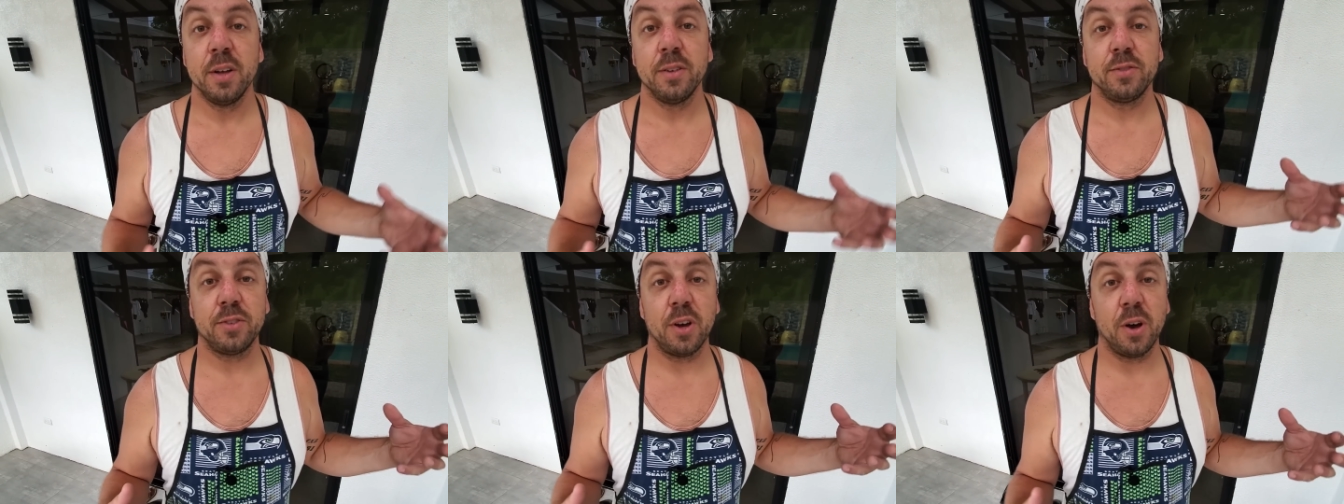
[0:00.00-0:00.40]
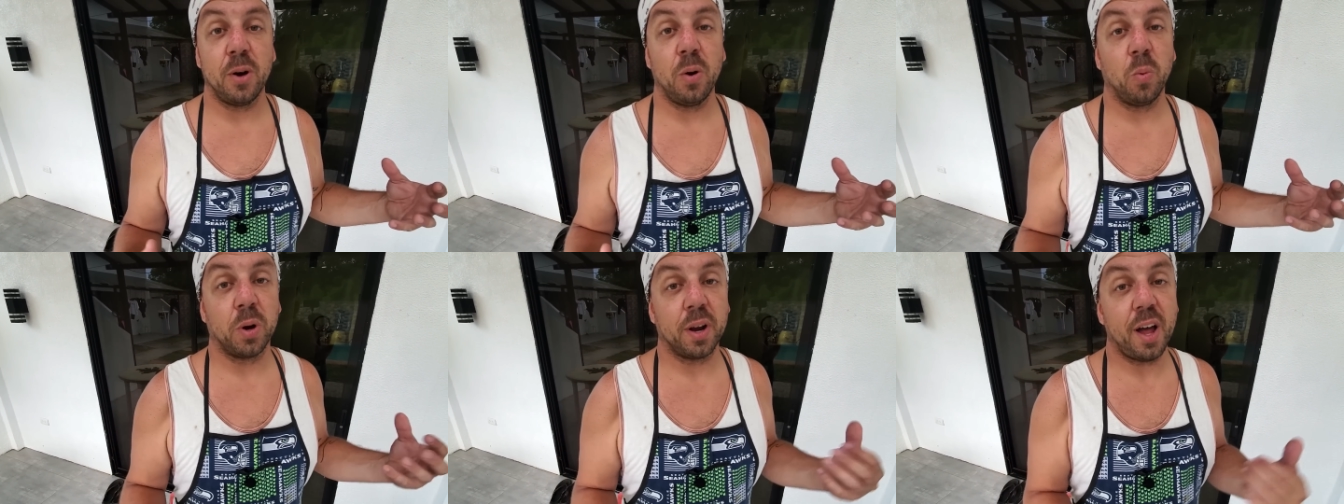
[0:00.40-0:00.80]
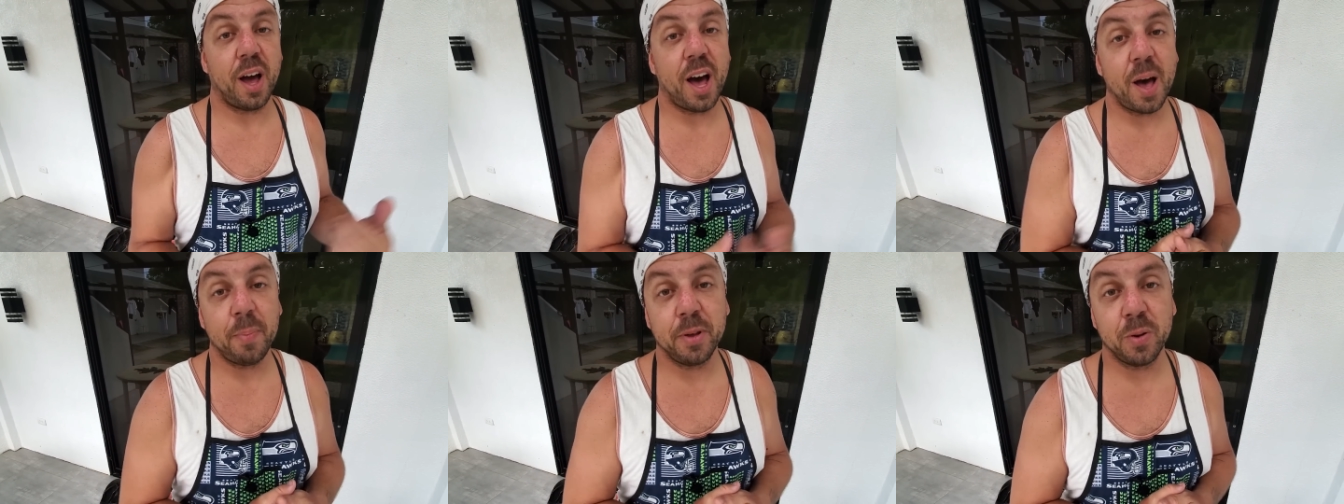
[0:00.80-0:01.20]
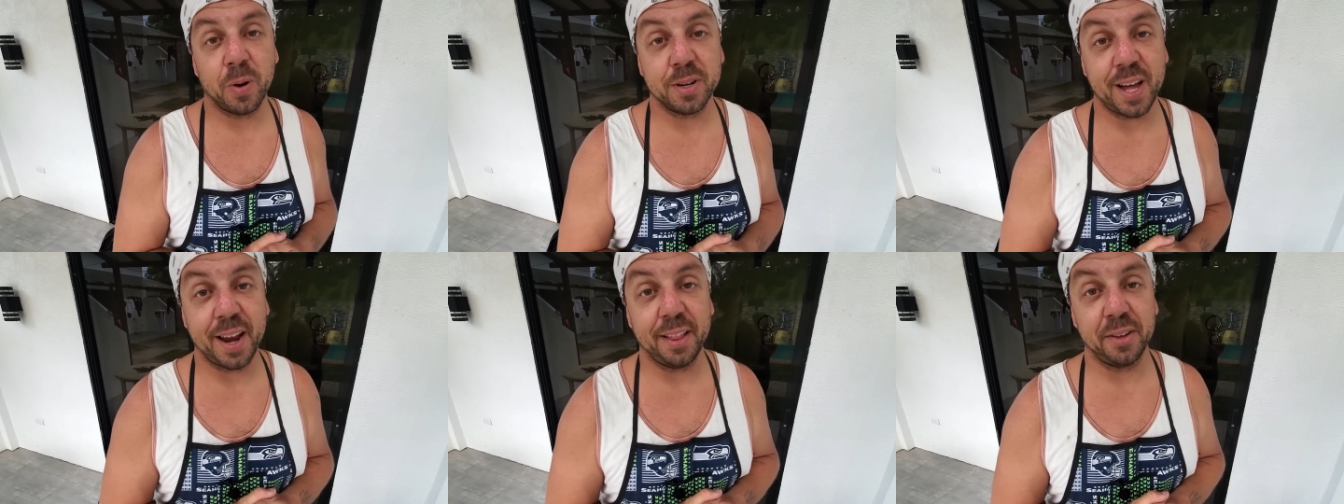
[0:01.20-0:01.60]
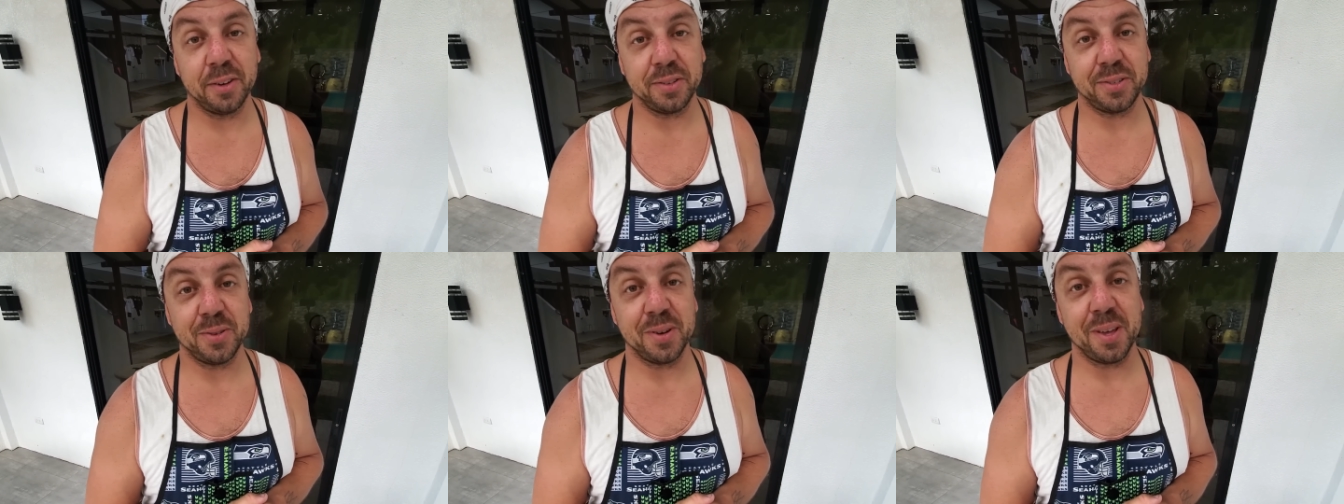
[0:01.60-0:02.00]
So we're gonna hop into our tiny
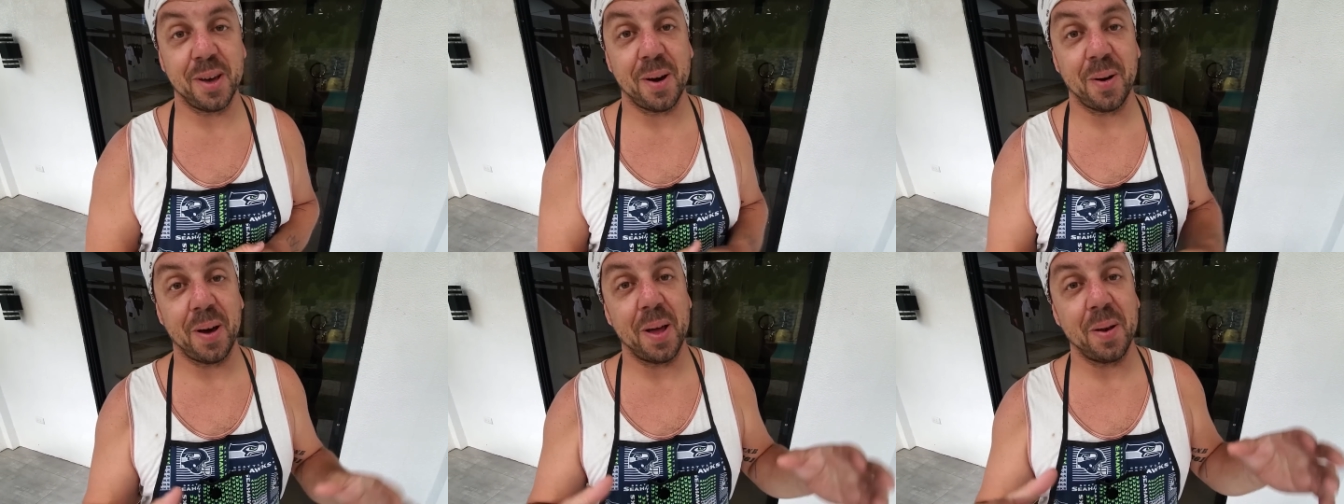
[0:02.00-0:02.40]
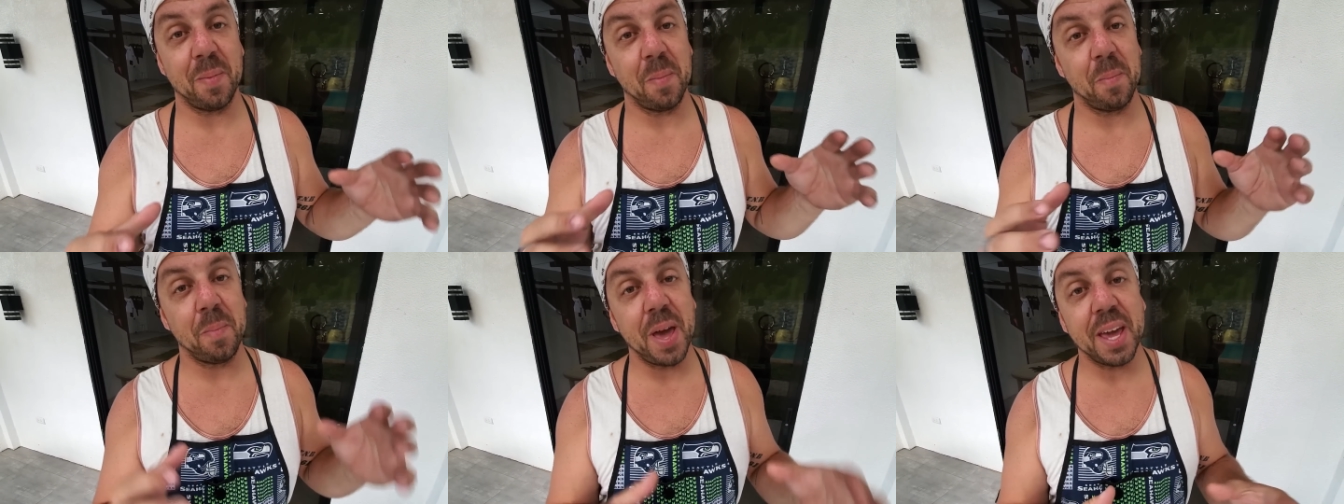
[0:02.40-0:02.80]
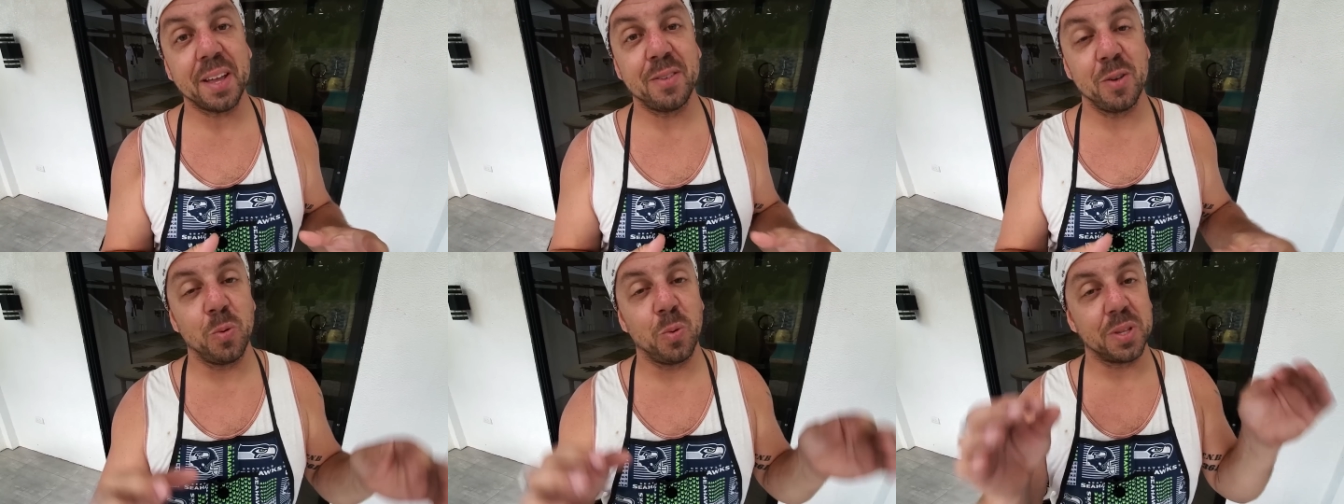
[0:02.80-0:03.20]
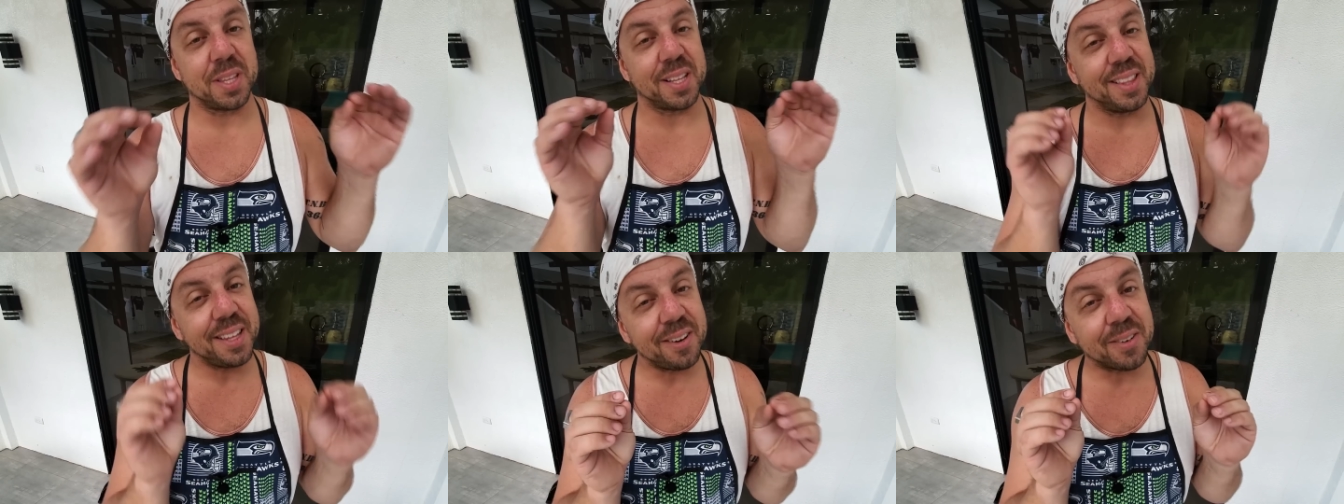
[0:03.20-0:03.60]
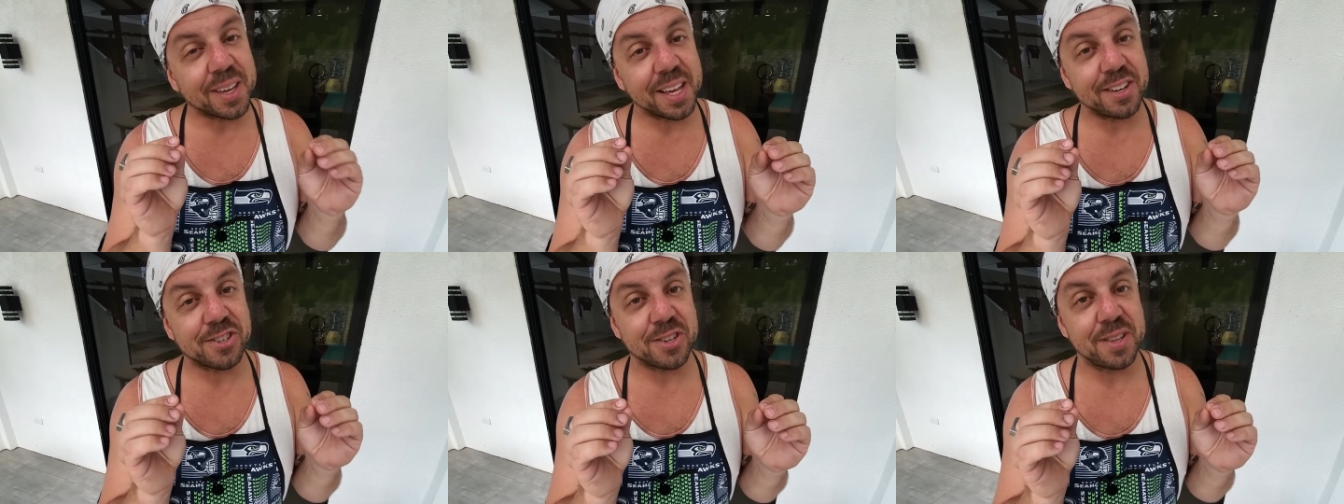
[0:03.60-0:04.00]
little studio and make do with the little
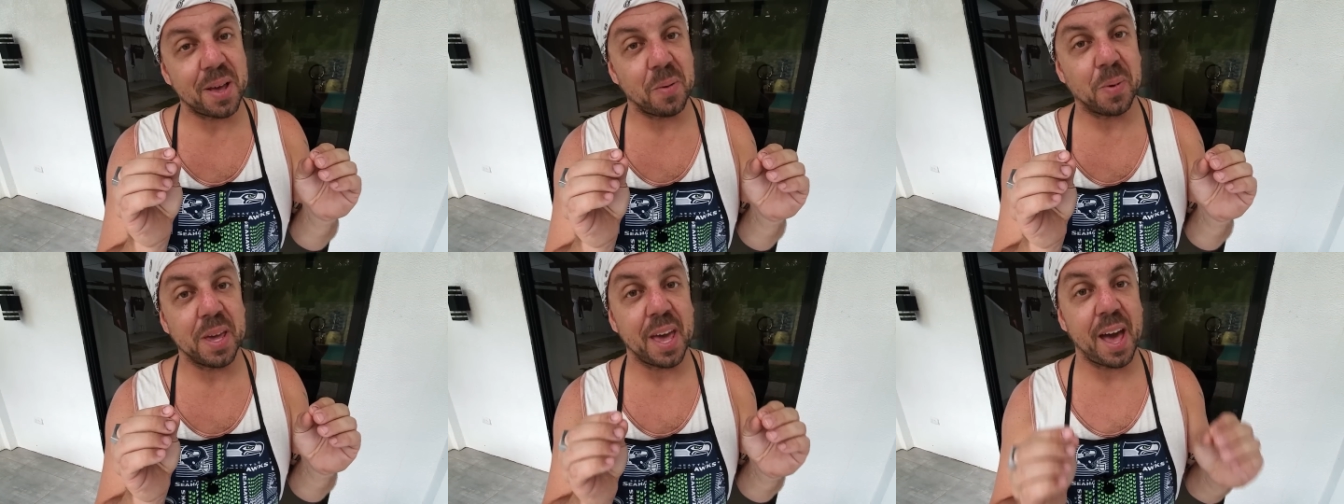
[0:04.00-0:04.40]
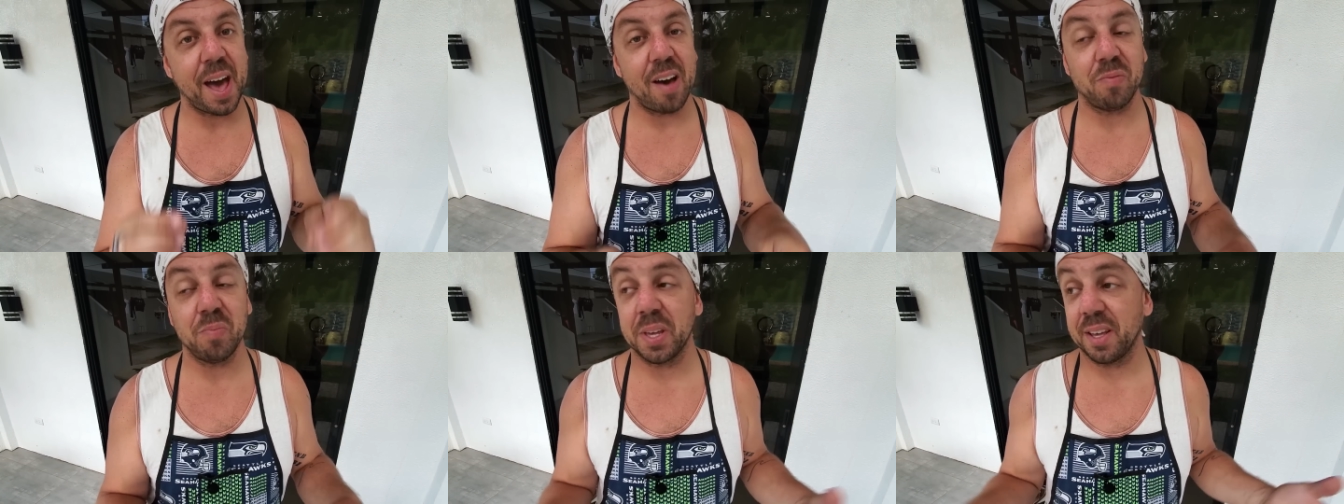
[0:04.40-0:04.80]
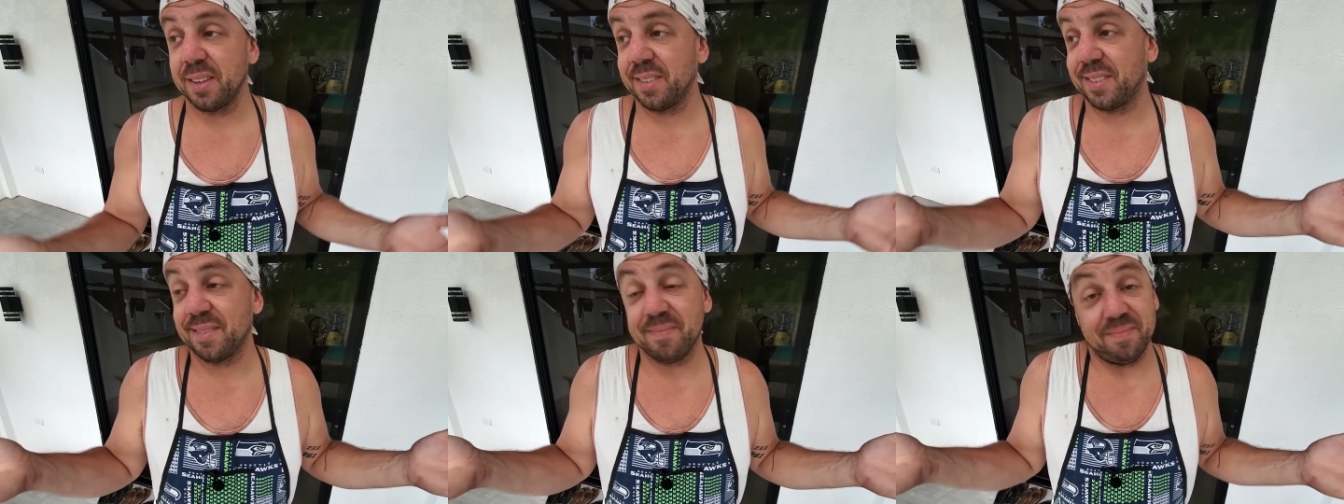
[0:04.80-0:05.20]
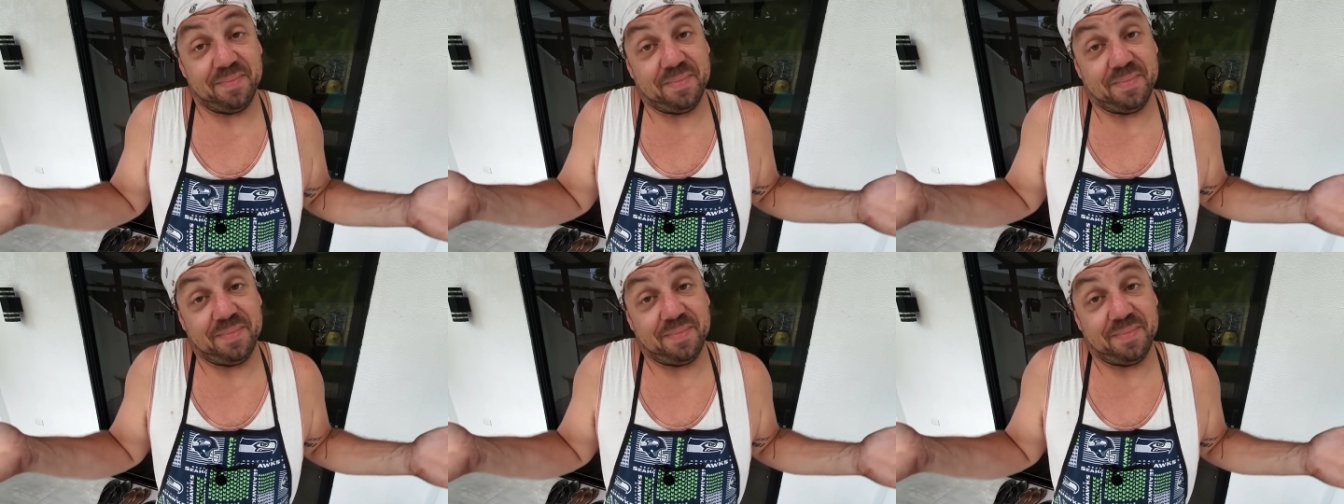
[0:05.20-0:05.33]
kitchen that we have because